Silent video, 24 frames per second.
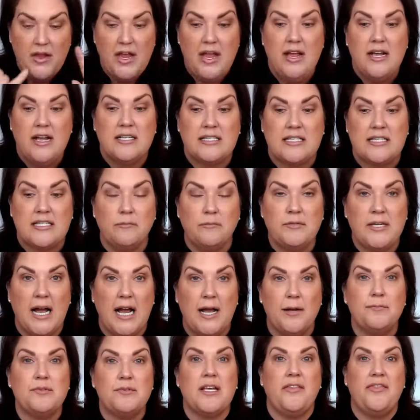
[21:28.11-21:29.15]

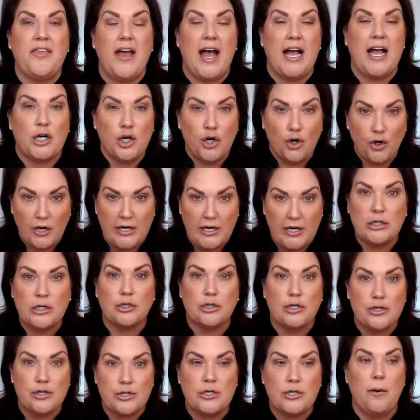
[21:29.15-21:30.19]
sometimes that
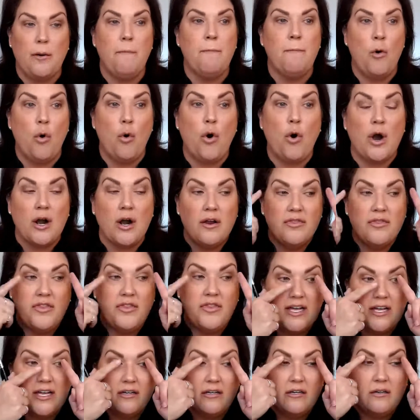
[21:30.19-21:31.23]
crinkles more
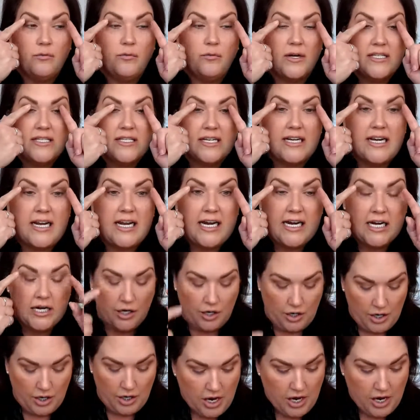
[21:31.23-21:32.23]
than what's in here.